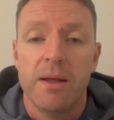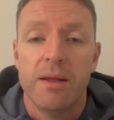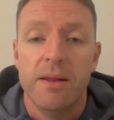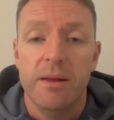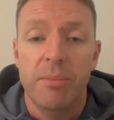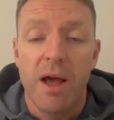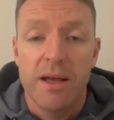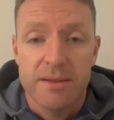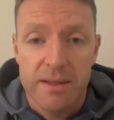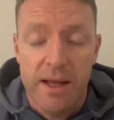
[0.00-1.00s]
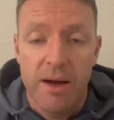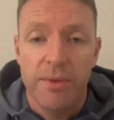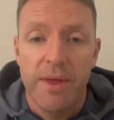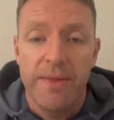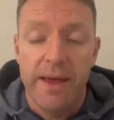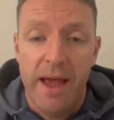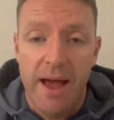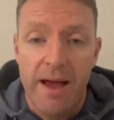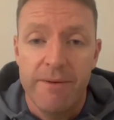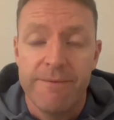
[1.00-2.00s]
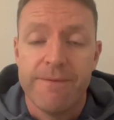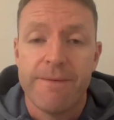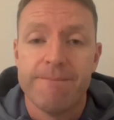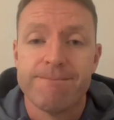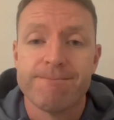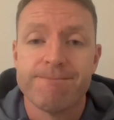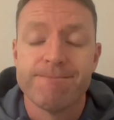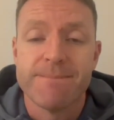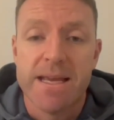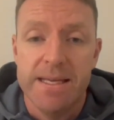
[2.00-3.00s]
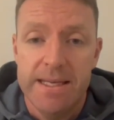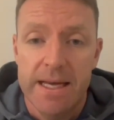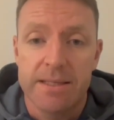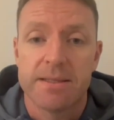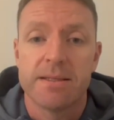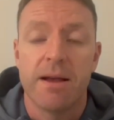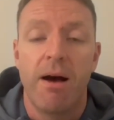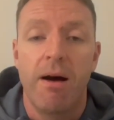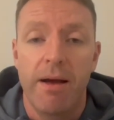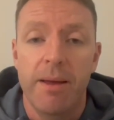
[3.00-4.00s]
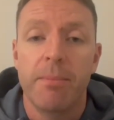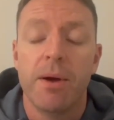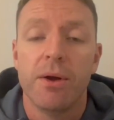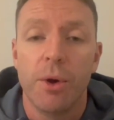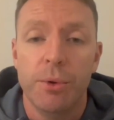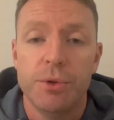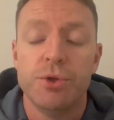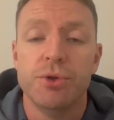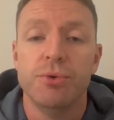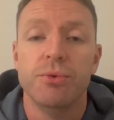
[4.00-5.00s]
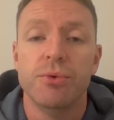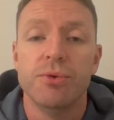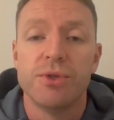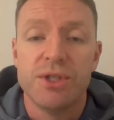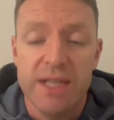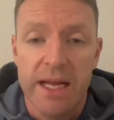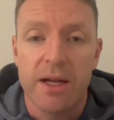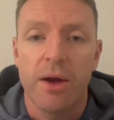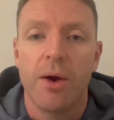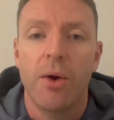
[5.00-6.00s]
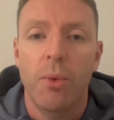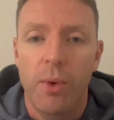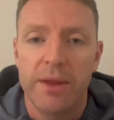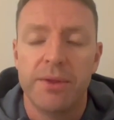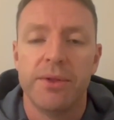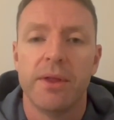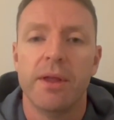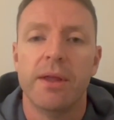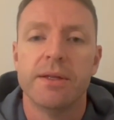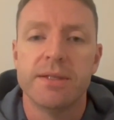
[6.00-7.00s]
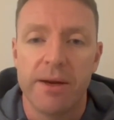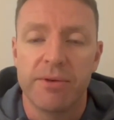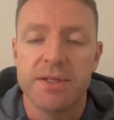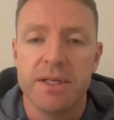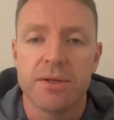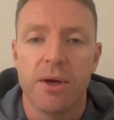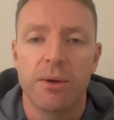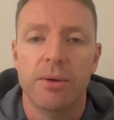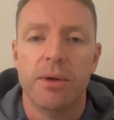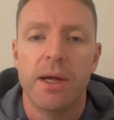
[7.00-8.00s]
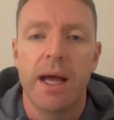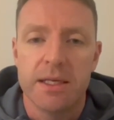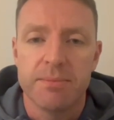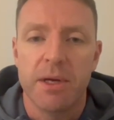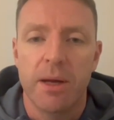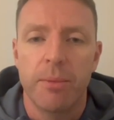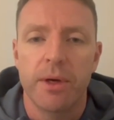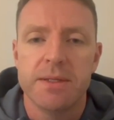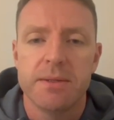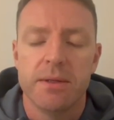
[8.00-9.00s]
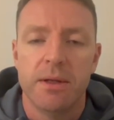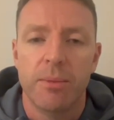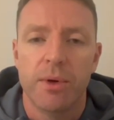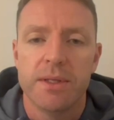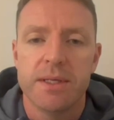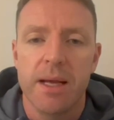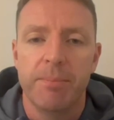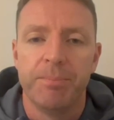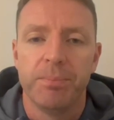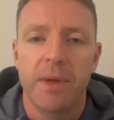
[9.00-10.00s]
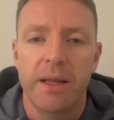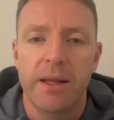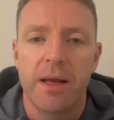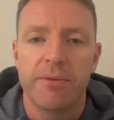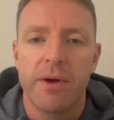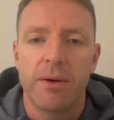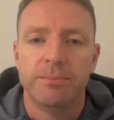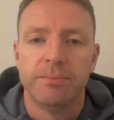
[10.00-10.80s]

the personnel that they have. Yes, I'm going to stick with San Francisco as my number one team in the NFL.